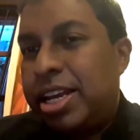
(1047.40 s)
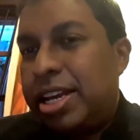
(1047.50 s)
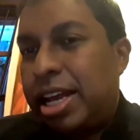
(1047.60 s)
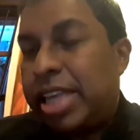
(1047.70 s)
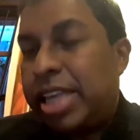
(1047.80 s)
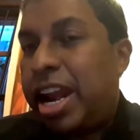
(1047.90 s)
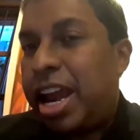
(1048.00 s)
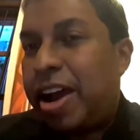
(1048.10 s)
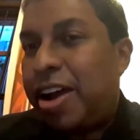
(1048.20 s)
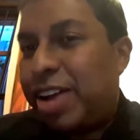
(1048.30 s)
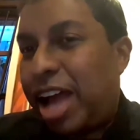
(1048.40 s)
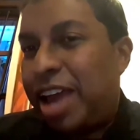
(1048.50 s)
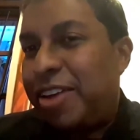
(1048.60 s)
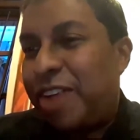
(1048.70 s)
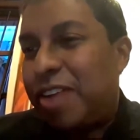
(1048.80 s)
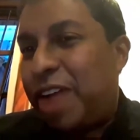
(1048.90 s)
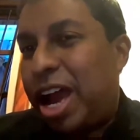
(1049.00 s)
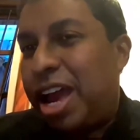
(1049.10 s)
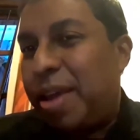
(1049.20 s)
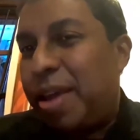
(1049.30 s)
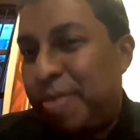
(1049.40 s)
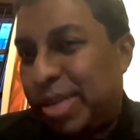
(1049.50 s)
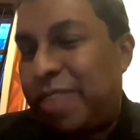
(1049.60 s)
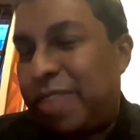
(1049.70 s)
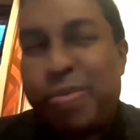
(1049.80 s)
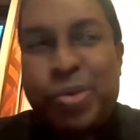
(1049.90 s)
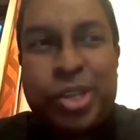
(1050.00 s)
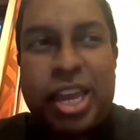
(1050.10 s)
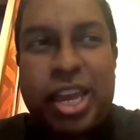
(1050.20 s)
Then I must add one more thing.